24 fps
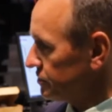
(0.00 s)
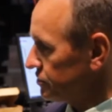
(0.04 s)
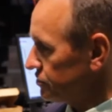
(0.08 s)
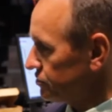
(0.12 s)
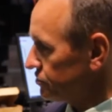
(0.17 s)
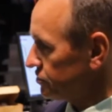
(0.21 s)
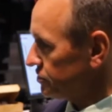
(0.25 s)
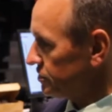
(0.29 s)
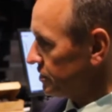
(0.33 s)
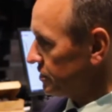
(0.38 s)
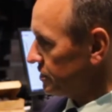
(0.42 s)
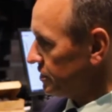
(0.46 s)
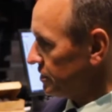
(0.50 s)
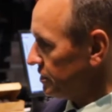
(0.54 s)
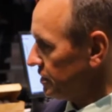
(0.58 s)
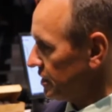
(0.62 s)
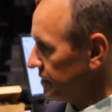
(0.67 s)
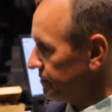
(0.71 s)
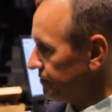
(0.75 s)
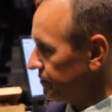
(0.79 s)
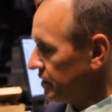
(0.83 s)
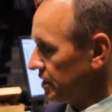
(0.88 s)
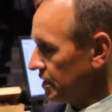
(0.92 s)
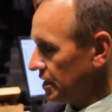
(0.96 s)
interested in
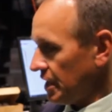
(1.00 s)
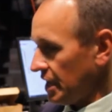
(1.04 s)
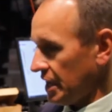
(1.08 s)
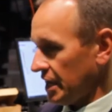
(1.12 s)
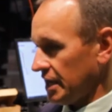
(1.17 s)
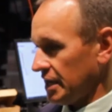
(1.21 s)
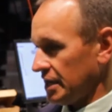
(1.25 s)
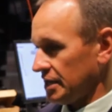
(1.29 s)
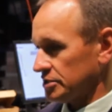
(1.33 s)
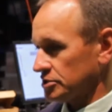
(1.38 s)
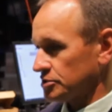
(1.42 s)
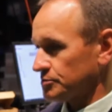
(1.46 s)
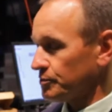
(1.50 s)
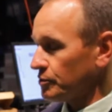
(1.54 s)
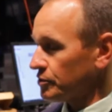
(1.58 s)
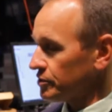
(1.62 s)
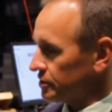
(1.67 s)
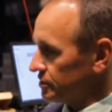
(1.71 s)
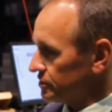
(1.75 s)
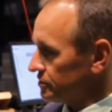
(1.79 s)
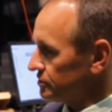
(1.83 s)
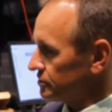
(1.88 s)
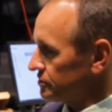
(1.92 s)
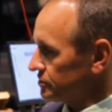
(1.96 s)
them, and
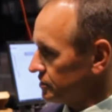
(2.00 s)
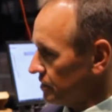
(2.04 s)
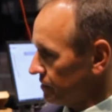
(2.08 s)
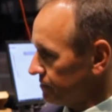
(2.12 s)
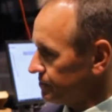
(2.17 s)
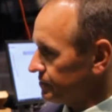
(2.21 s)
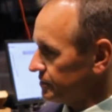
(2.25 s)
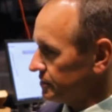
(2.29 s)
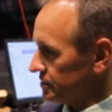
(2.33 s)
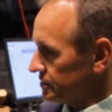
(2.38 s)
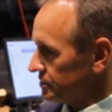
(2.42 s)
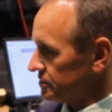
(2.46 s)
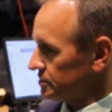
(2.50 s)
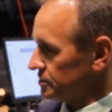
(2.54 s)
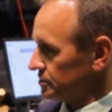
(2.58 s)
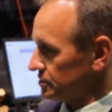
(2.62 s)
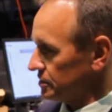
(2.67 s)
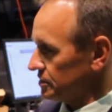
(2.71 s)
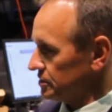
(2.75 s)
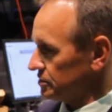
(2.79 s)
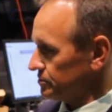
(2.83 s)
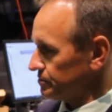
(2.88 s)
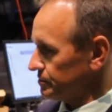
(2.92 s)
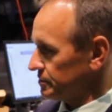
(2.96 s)
sporting good companies,
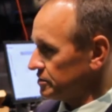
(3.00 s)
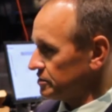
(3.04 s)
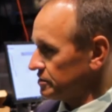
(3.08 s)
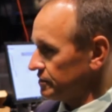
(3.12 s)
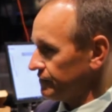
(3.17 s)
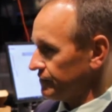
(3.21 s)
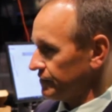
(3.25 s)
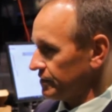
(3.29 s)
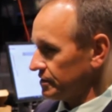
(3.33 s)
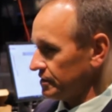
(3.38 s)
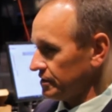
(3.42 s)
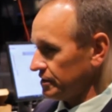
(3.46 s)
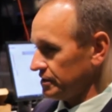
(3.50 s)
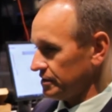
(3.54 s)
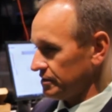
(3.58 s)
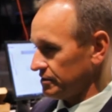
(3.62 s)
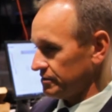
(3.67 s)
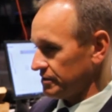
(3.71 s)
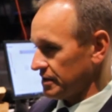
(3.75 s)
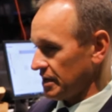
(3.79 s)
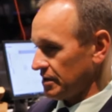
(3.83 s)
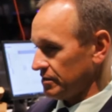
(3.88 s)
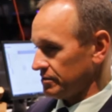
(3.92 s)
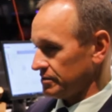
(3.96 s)
uh, specifically
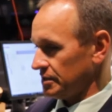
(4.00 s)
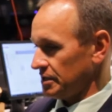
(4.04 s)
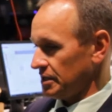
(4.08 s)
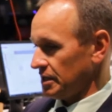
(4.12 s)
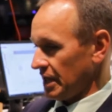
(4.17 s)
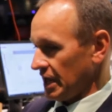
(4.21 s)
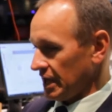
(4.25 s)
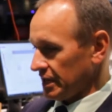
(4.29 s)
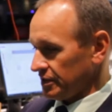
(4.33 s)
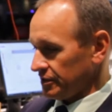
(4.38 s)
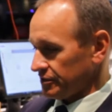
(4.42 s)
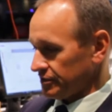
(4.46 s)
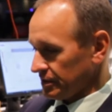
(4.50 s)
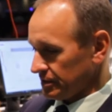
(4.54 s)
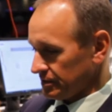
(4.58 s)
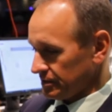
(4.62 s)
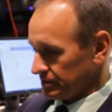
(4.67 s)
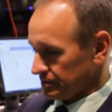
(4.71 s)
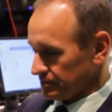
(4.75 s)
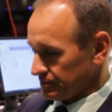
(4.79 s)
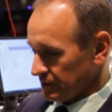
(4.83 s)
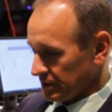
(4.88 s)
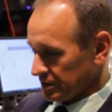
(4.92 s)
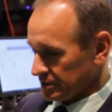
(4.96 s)
mm-hmm. around anything
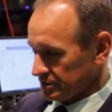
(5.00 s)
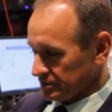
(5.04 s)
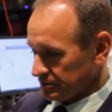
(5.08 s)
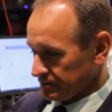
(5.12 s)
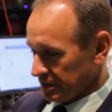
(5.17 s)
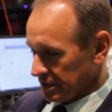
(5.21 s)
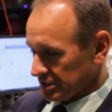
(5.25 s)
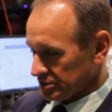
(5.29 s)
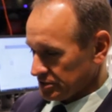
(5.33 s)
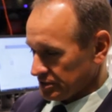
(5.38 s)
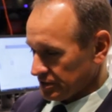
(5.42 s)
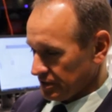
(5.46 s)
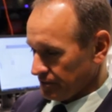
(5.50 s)
that you want to imagine.